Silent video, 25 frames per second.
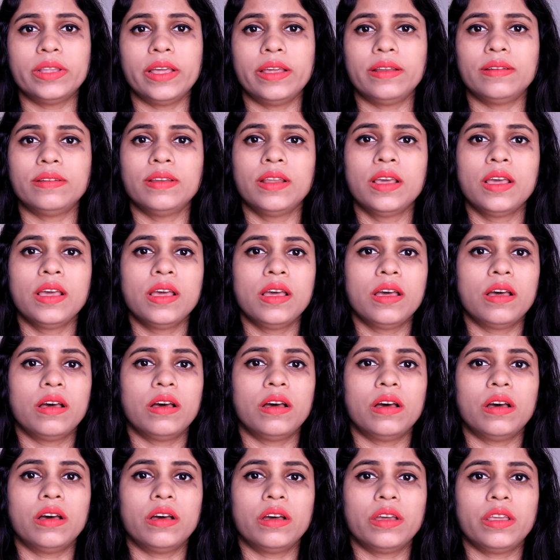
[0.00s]
then
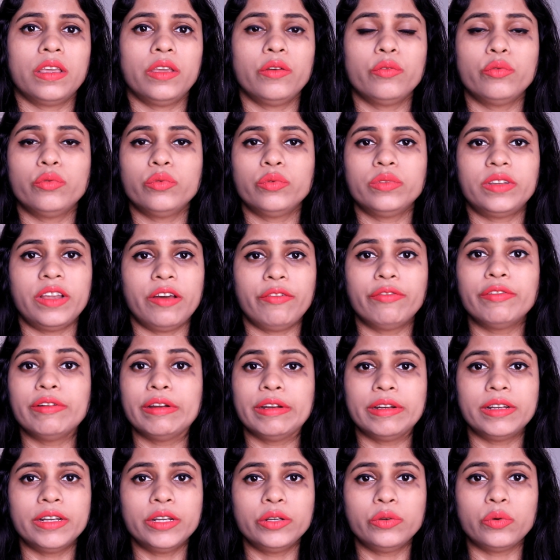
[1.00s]
you
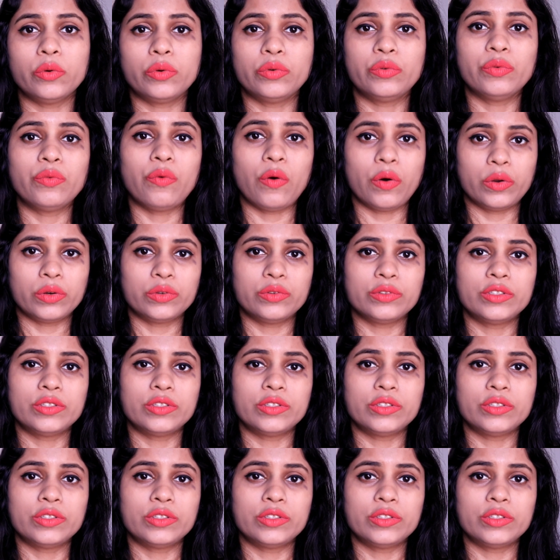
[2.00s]
definitely don't want